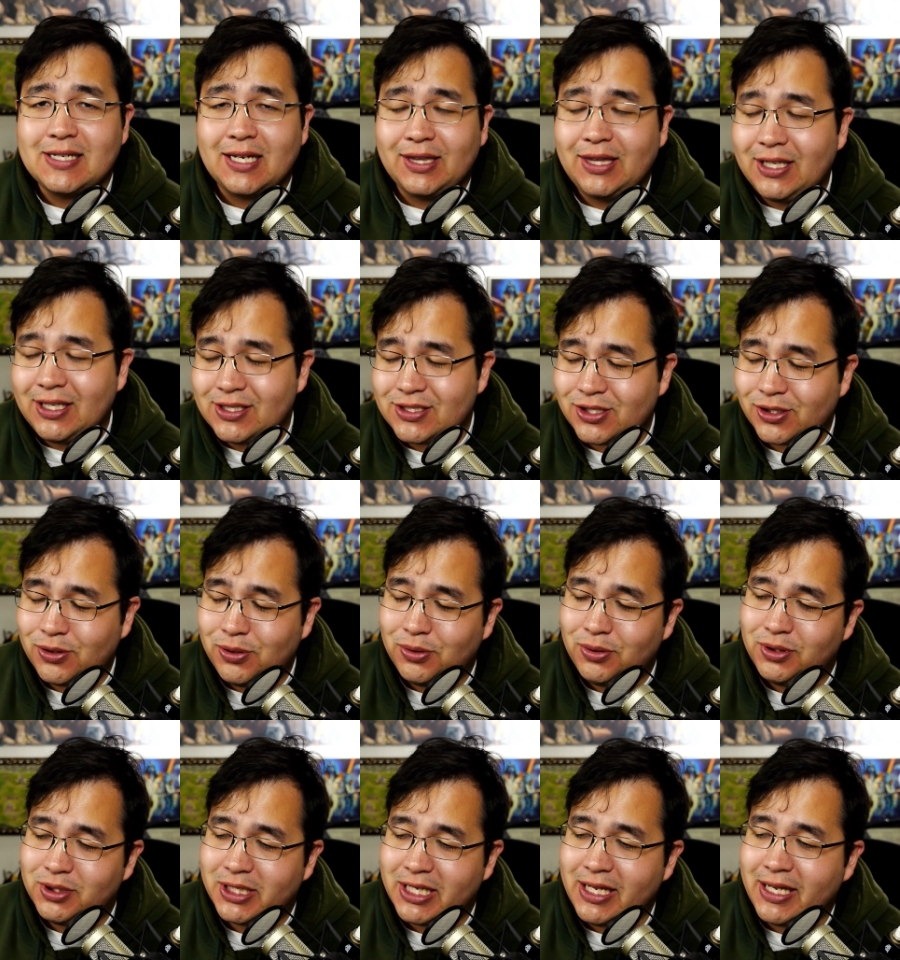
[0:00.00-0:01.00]
I think it's a cool
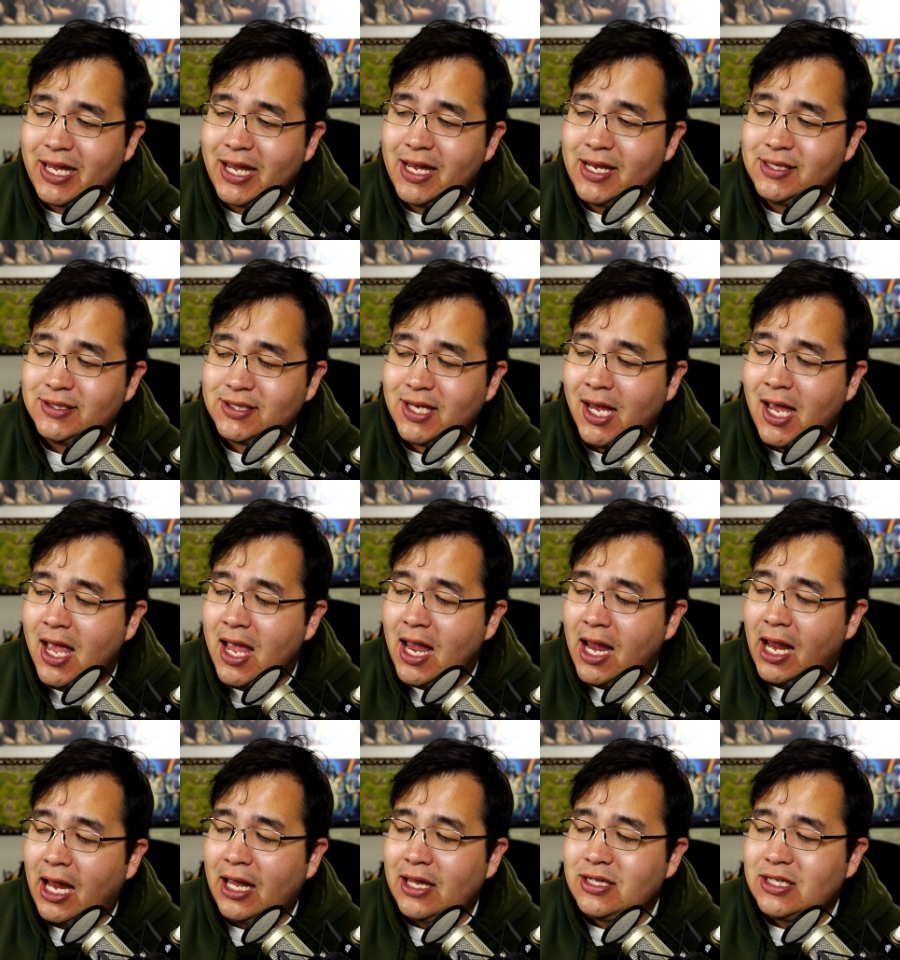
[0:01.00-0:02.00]
looking case.
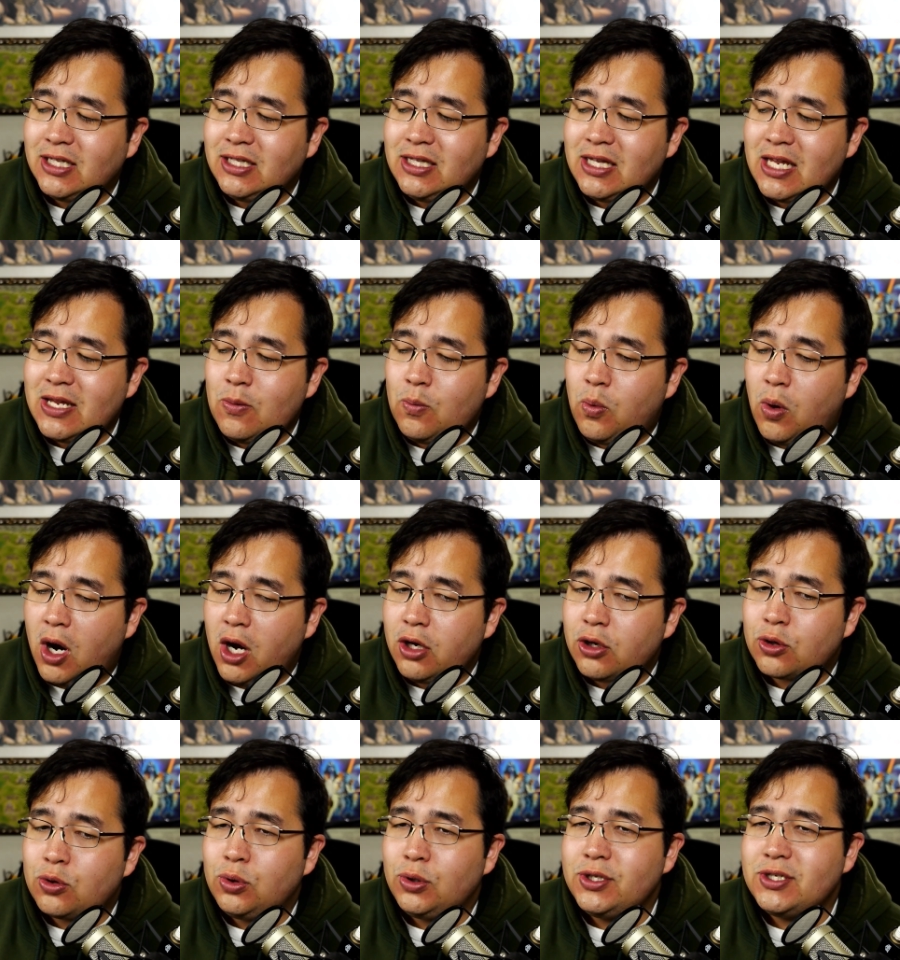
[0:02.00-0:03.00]
And then the
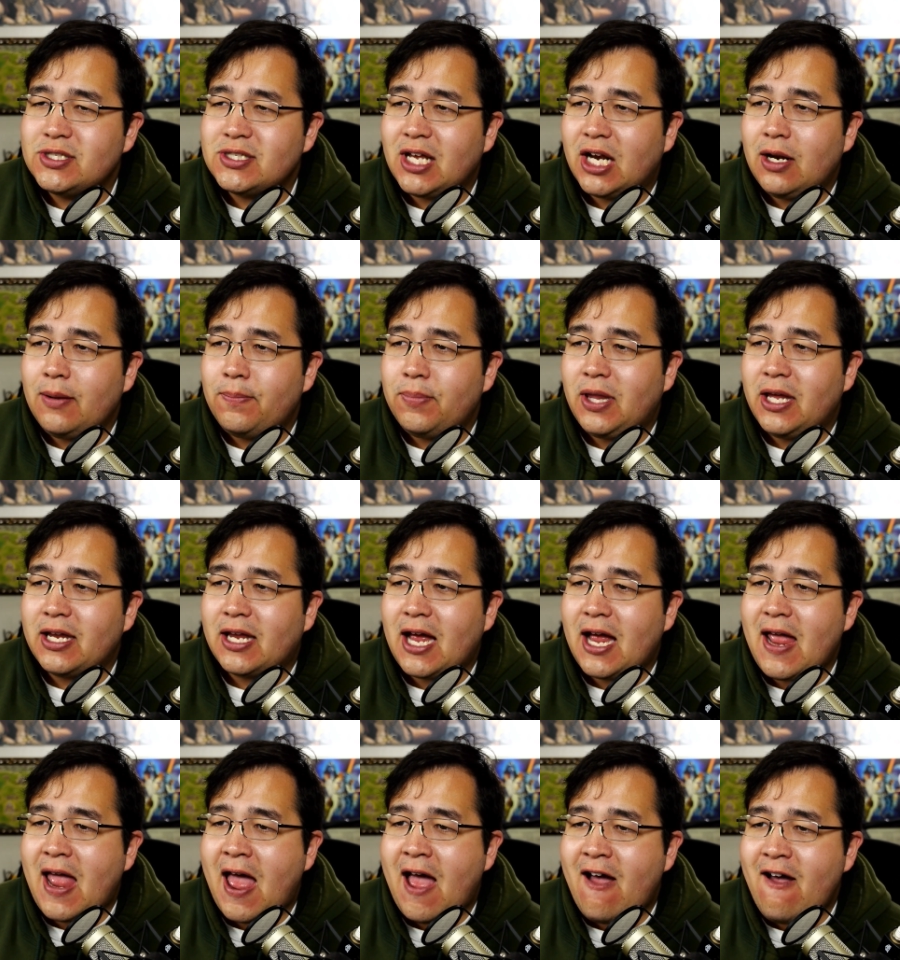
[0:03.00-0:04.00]
water cooling setup, like
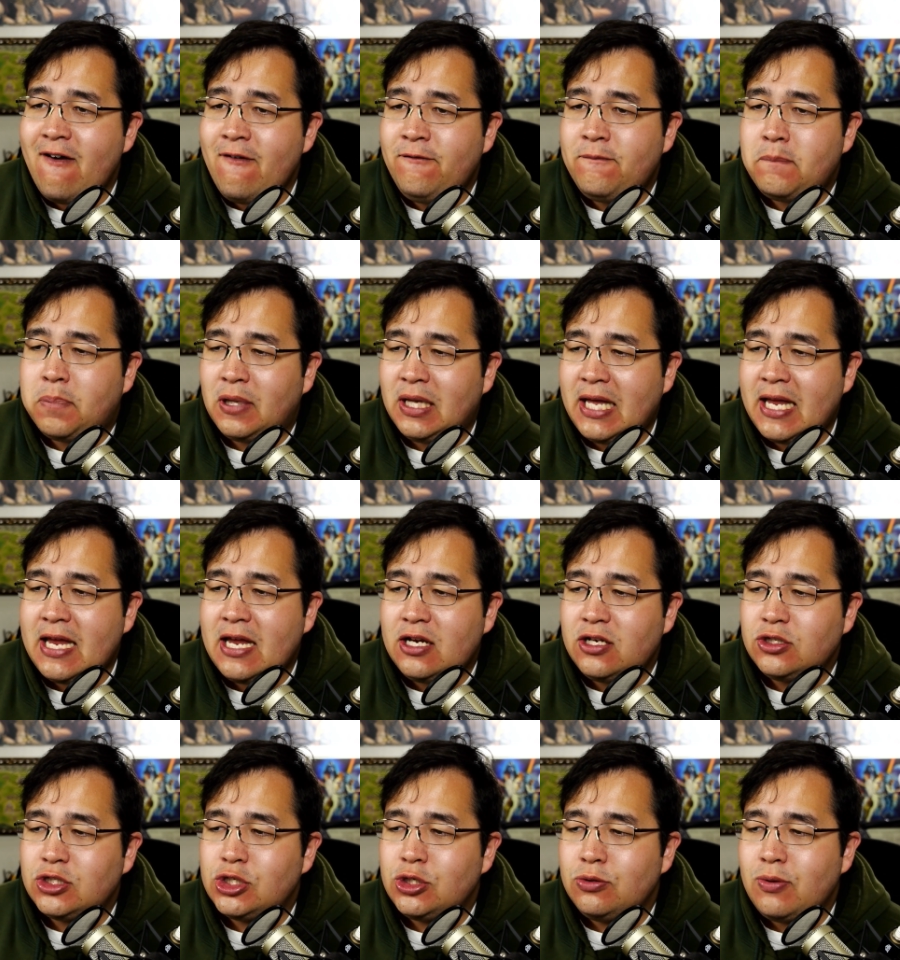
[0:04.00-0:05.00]
I have
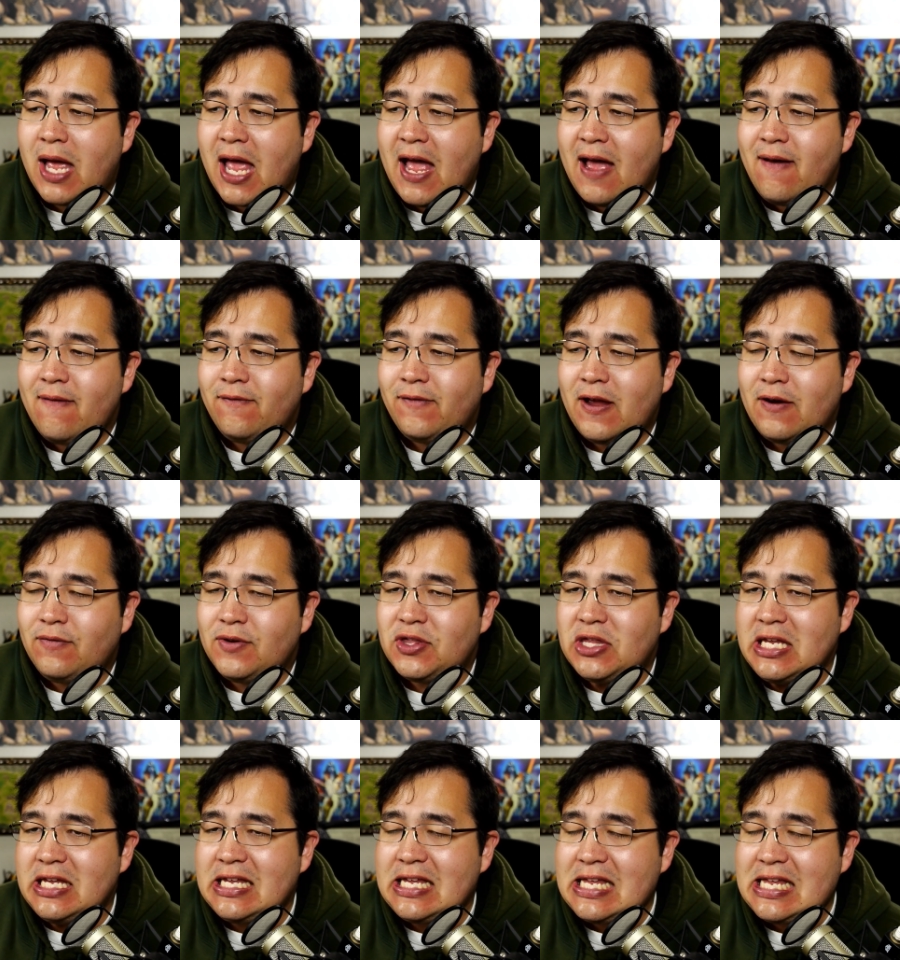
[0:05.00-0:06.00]
planned to have
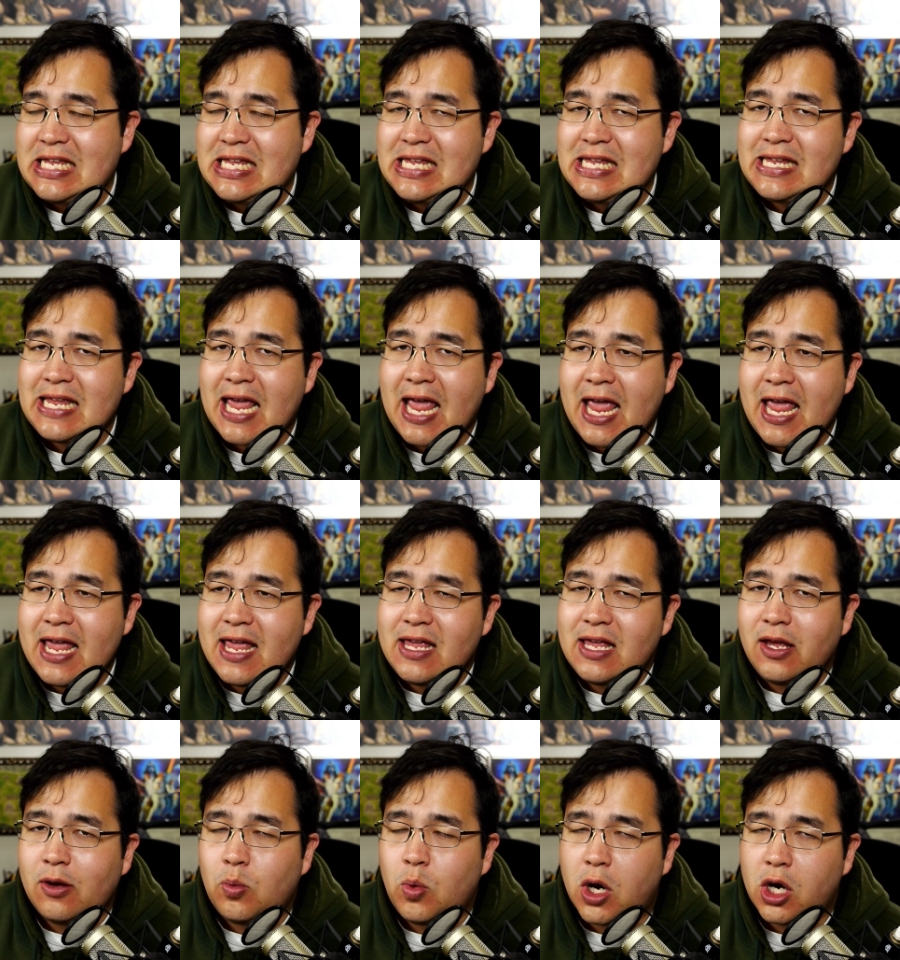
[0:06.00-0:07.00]
everything
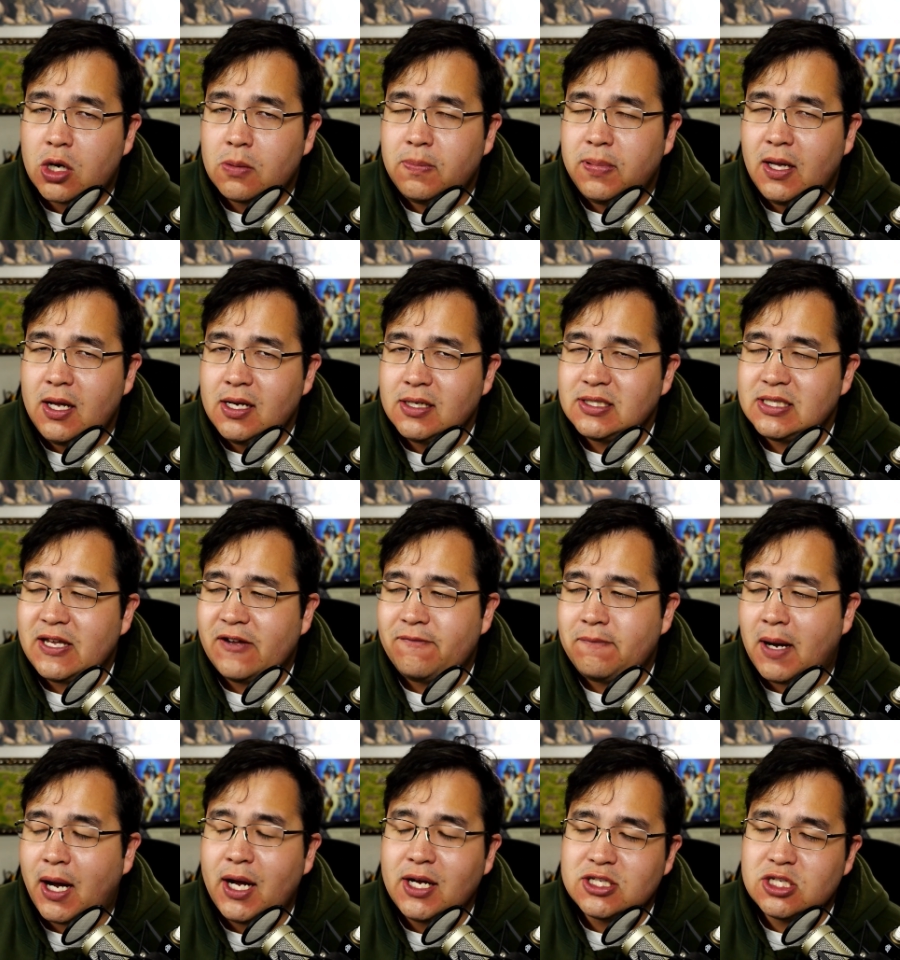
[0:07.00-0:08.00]
EK water blocks if
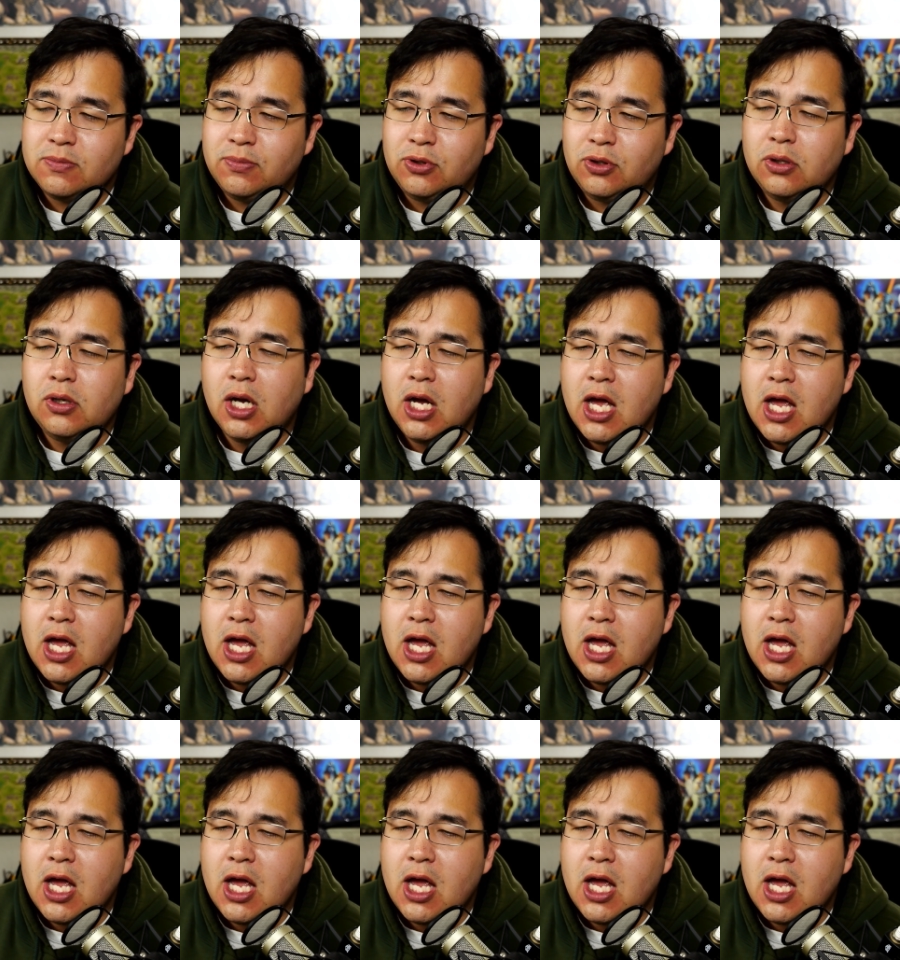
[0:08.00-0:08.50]
possible.